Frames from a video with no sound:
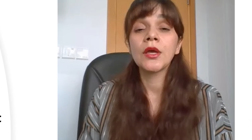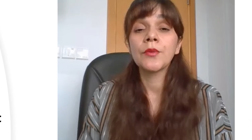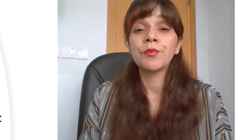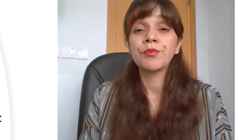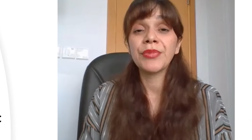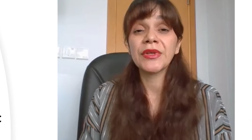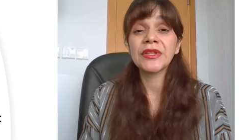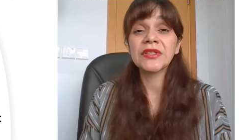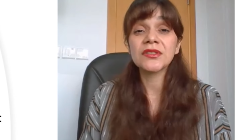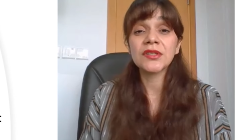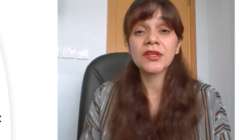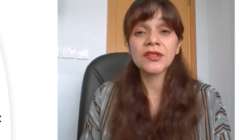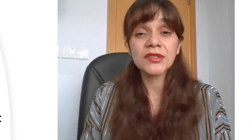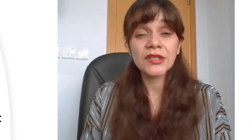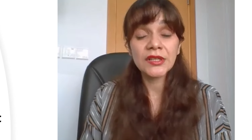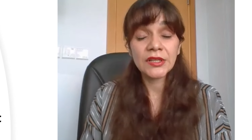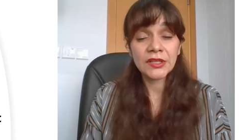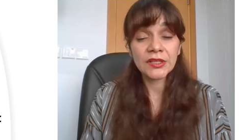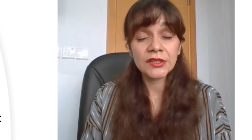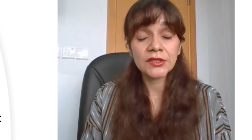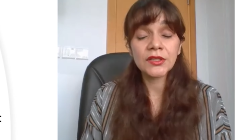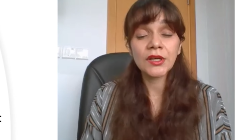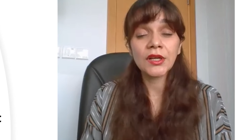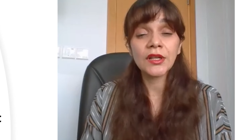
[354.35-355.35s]
the
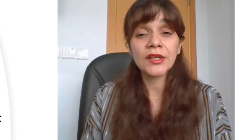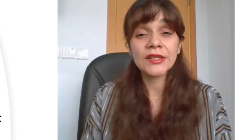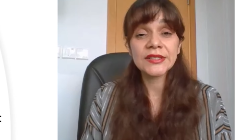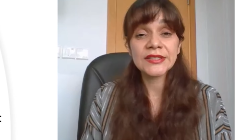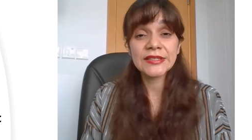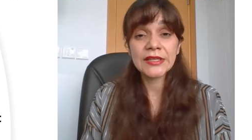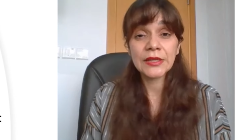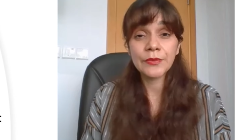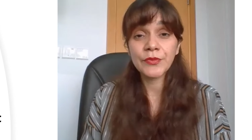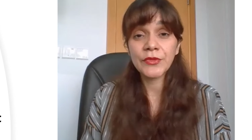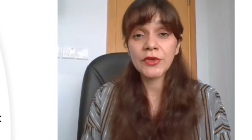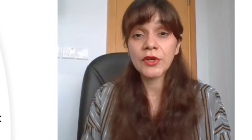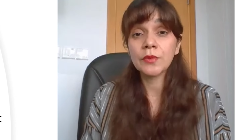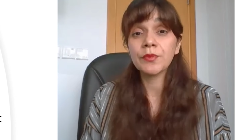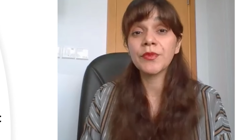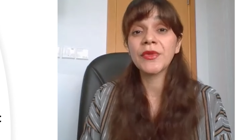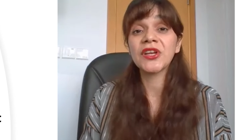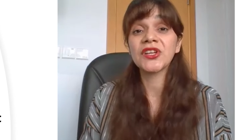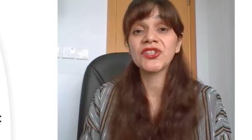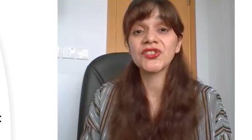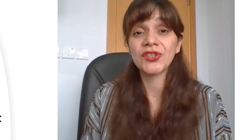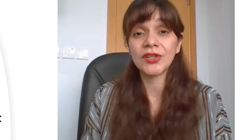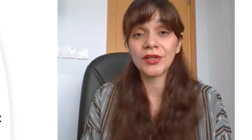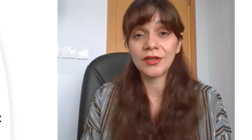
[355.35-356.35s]
thalassemia
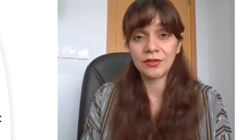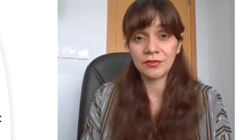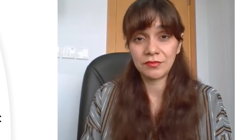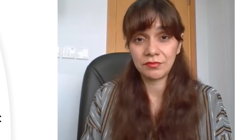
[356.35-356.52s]
major,